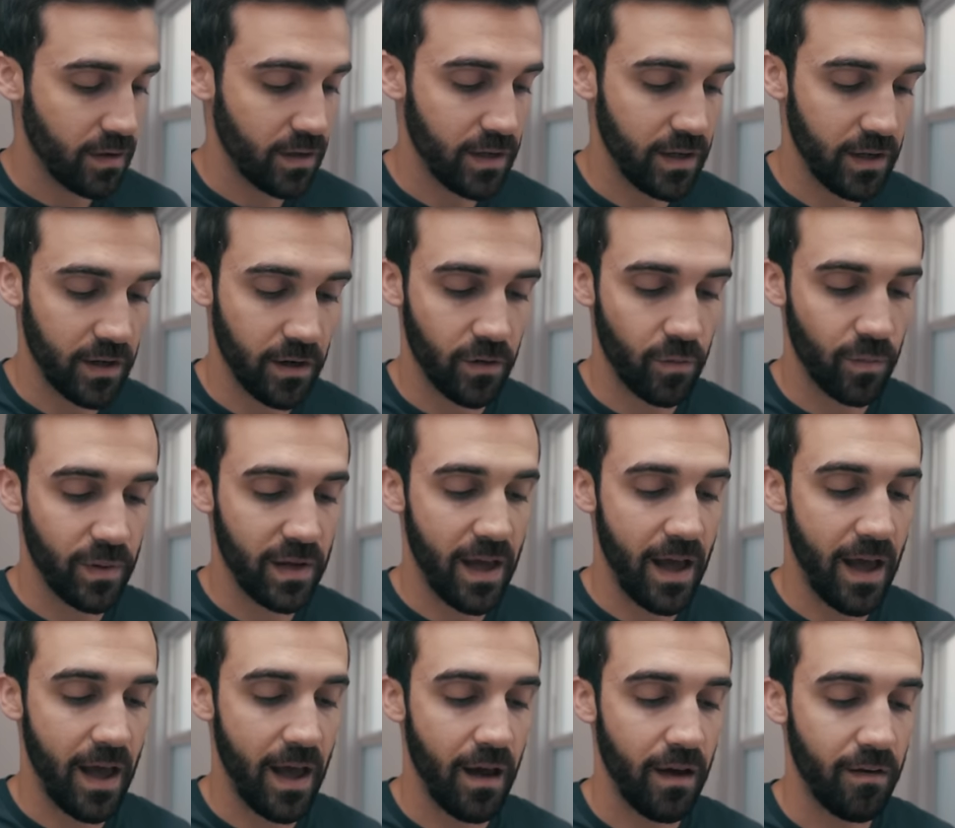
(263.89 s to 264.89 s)
Here we
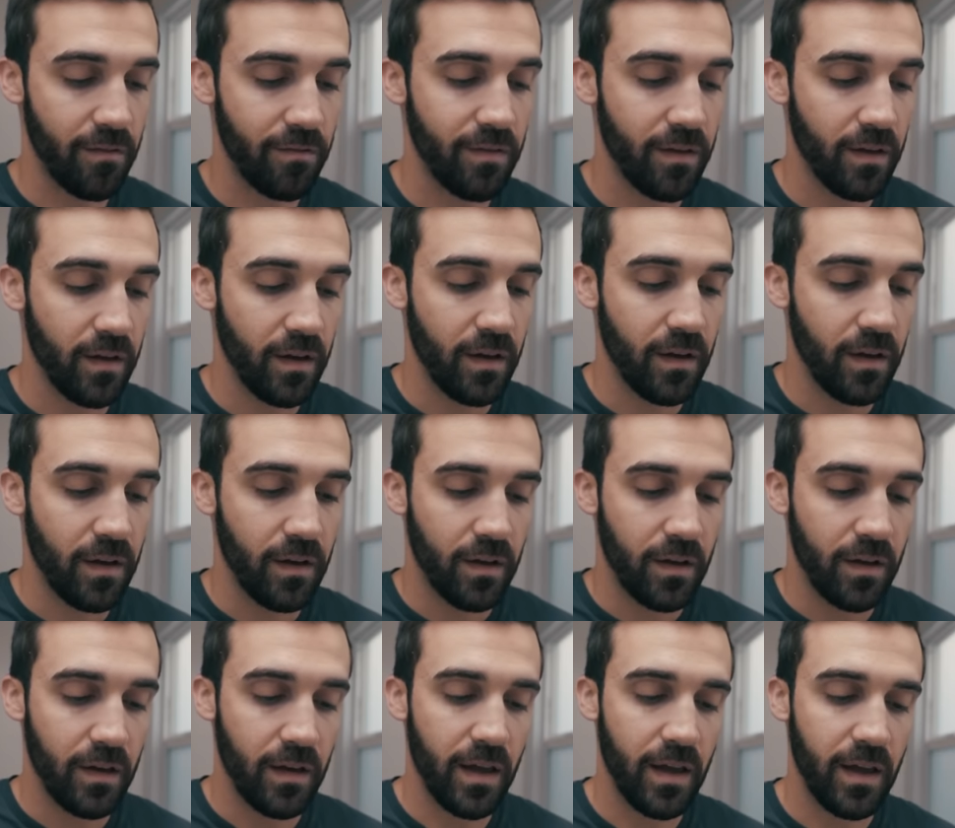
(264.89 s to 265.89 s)
have
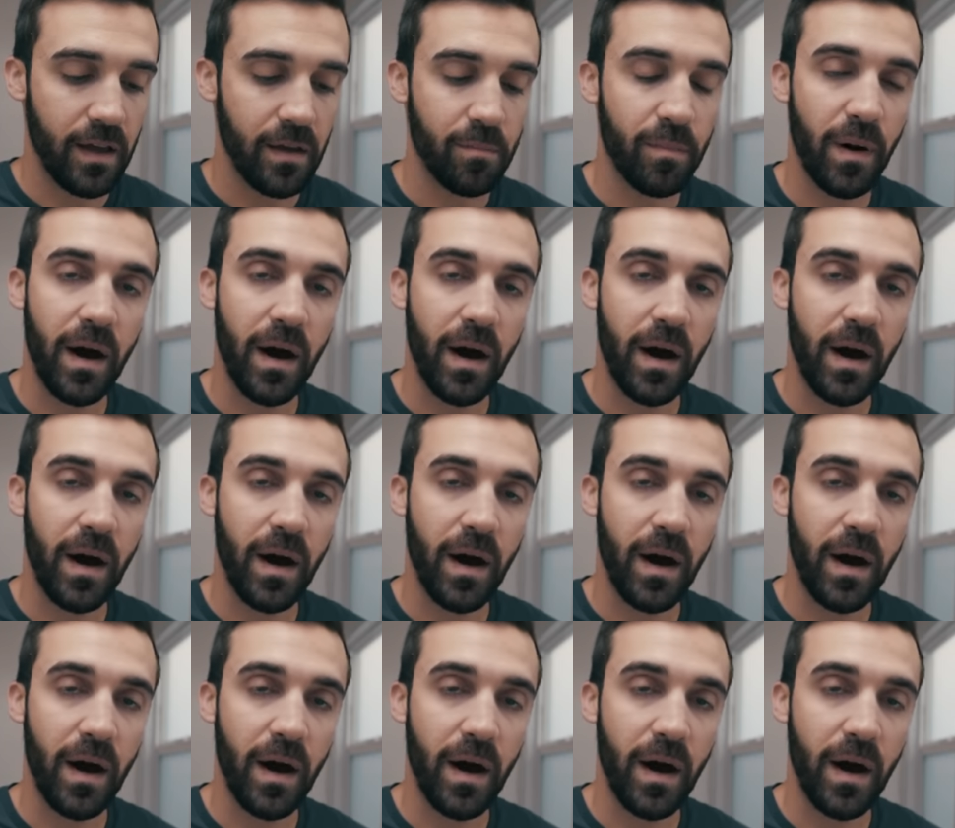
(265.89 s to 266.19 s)
a